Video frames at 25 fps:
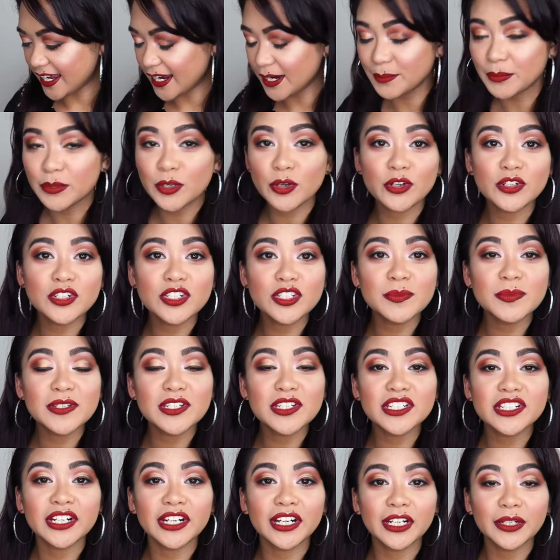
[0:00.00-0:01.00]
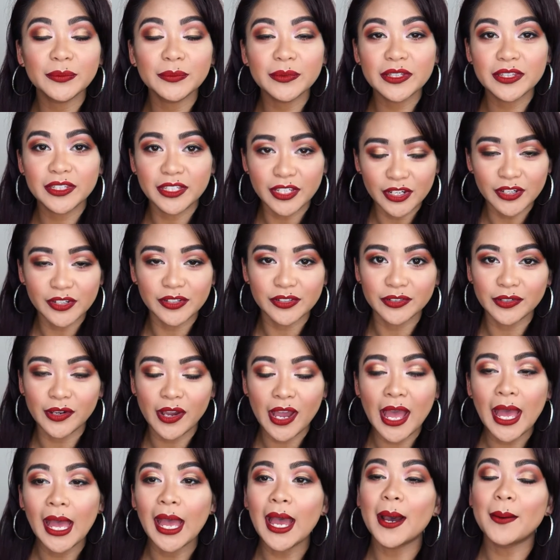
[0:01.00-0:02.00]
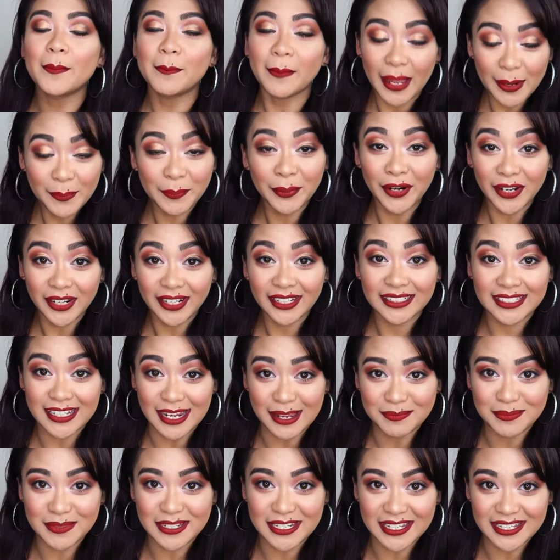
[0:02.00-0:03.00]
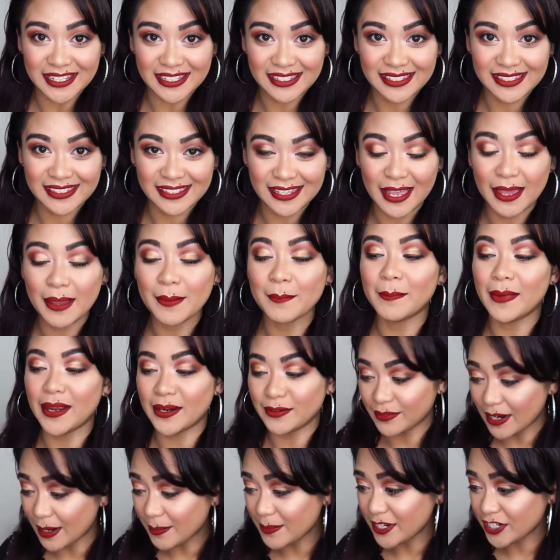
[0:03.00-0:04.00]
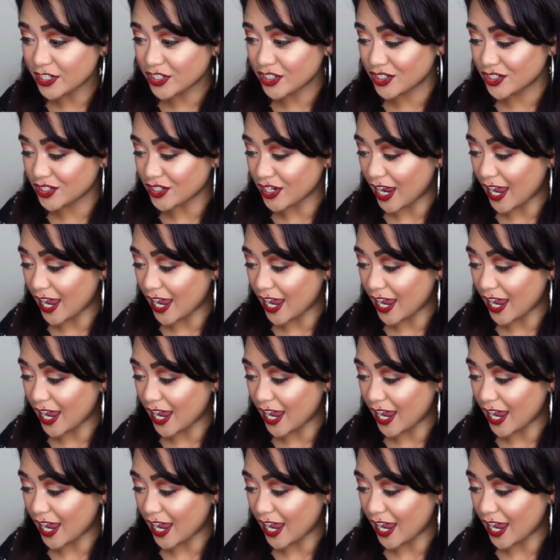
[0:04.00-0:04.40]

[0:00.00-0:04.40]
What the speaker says: I'm going to be sharing with you my product empties, my rubbish.